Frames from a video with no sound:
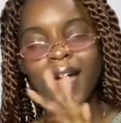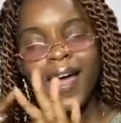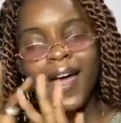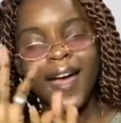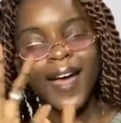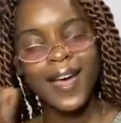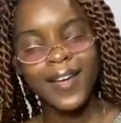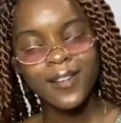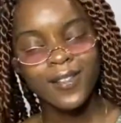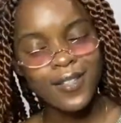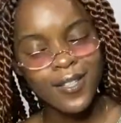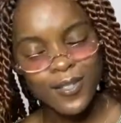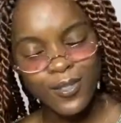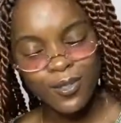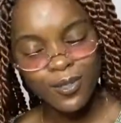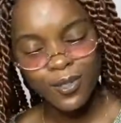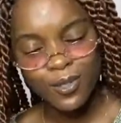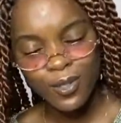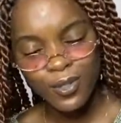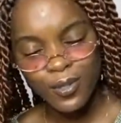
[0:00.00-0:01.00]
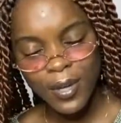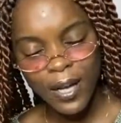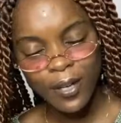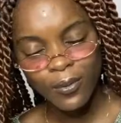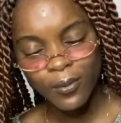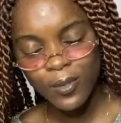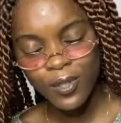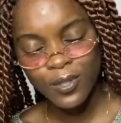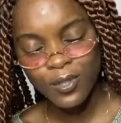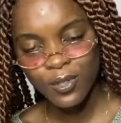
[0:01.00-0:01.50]
I don't need to throw, I don't
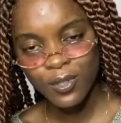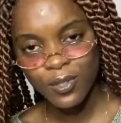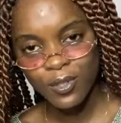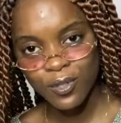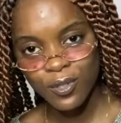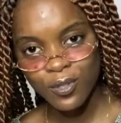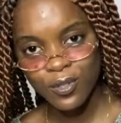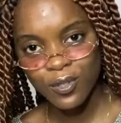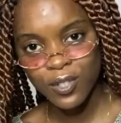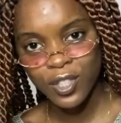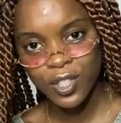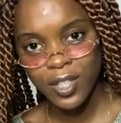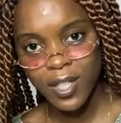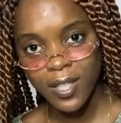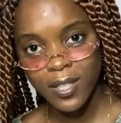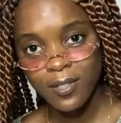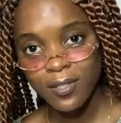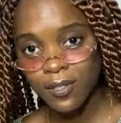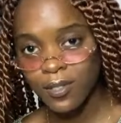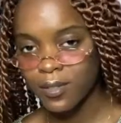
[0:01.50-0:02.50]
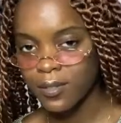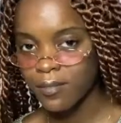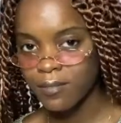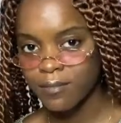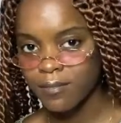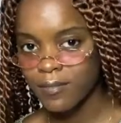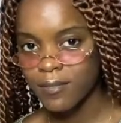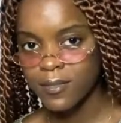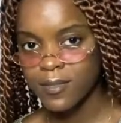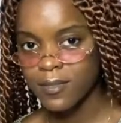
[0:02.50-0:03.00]
want to throw shades on
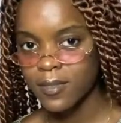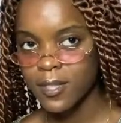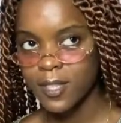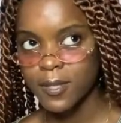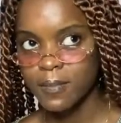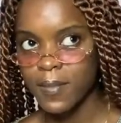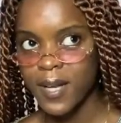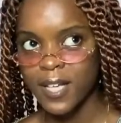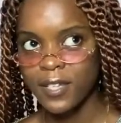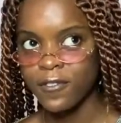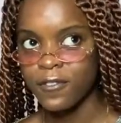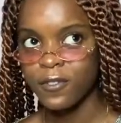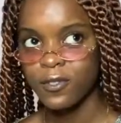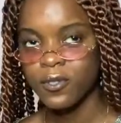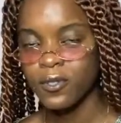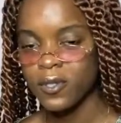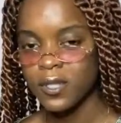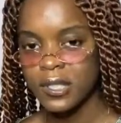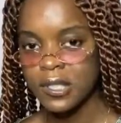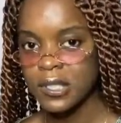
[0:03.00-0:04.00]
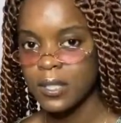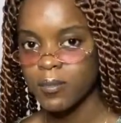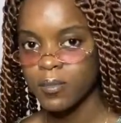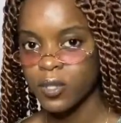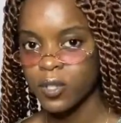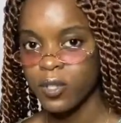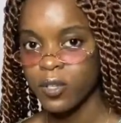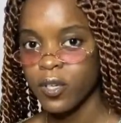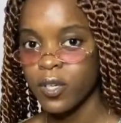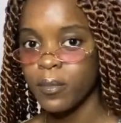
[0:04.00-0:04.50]
smartphone videos, I'm
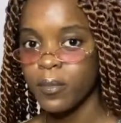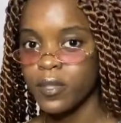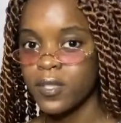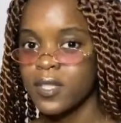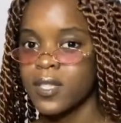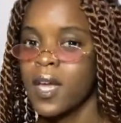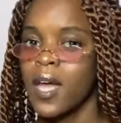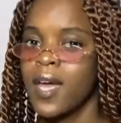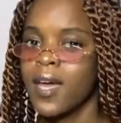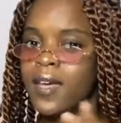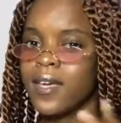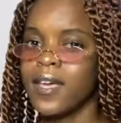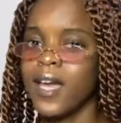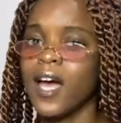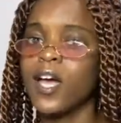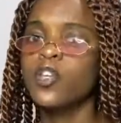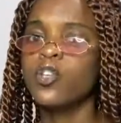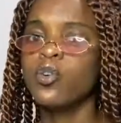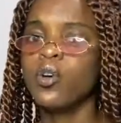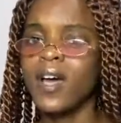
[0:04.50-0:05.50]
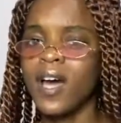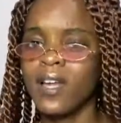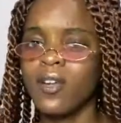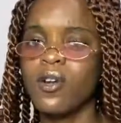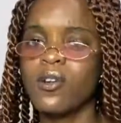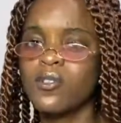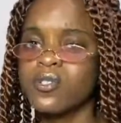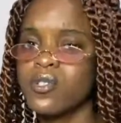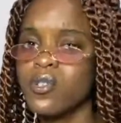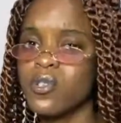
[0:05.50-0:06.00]
sorry, but yeah, you can
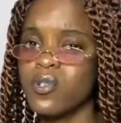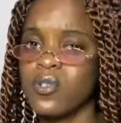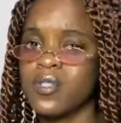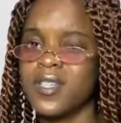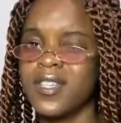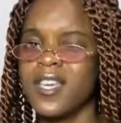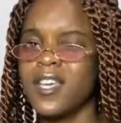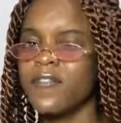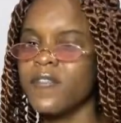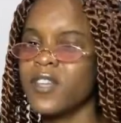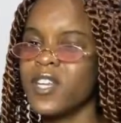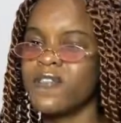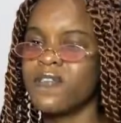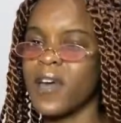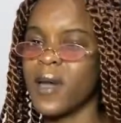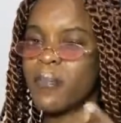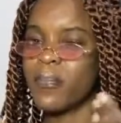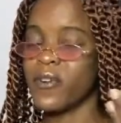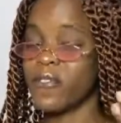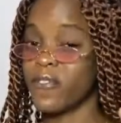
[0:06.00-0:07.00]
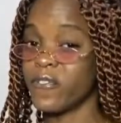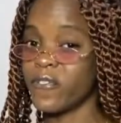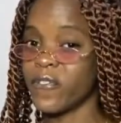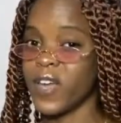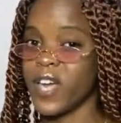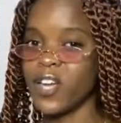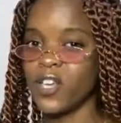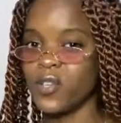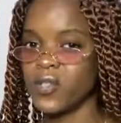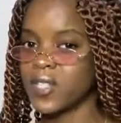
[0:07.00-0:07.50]
also use it even if I prefer
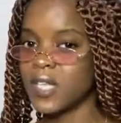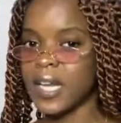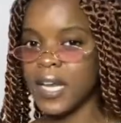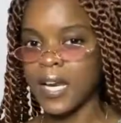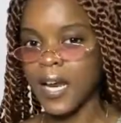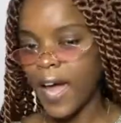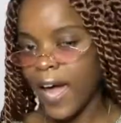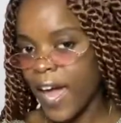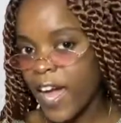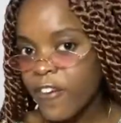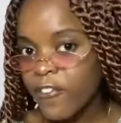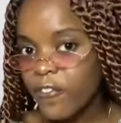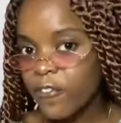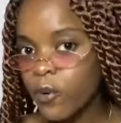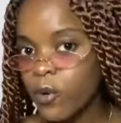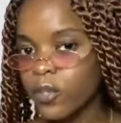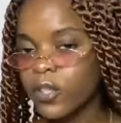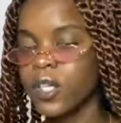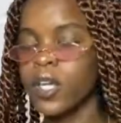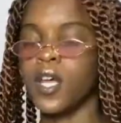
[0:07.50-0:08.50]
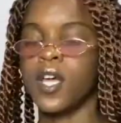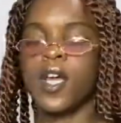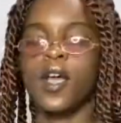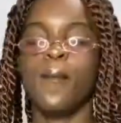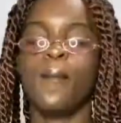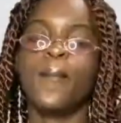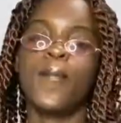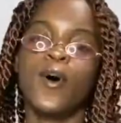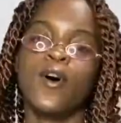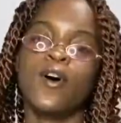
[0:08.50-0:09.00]
using an iPhone,
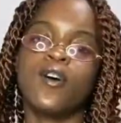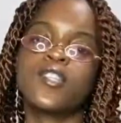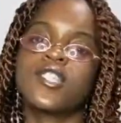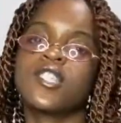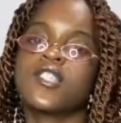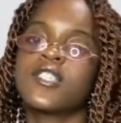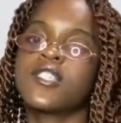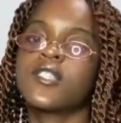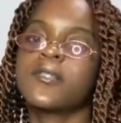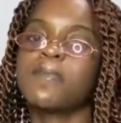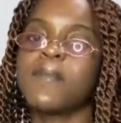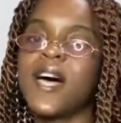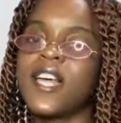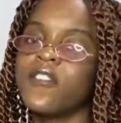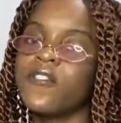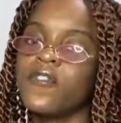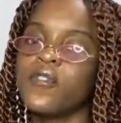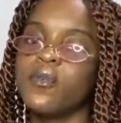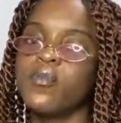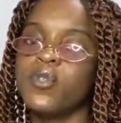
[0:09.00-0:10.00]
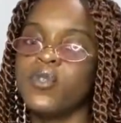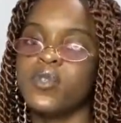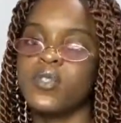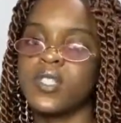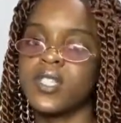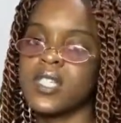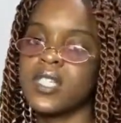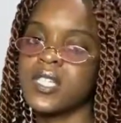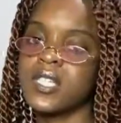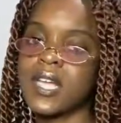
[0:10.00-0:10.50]
but smartphone
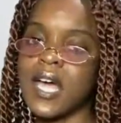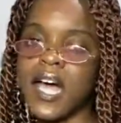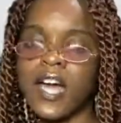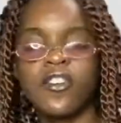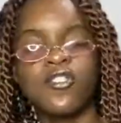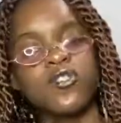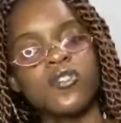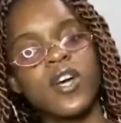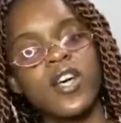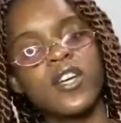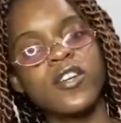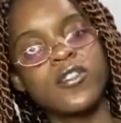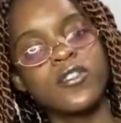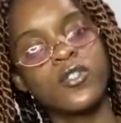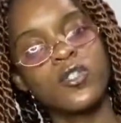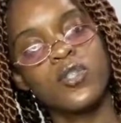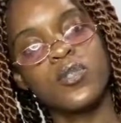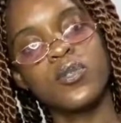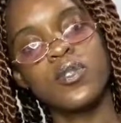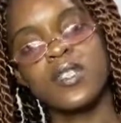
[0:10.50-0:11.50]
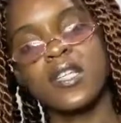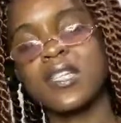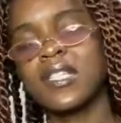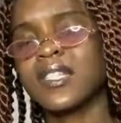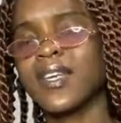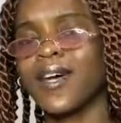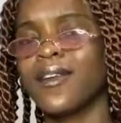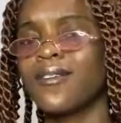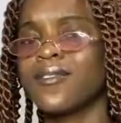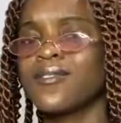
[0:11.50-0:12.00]
users, Android users
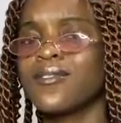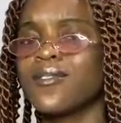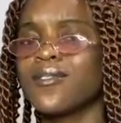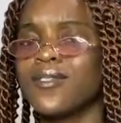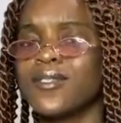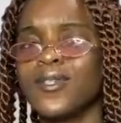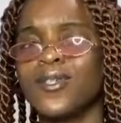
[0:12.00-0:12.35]
can also use it.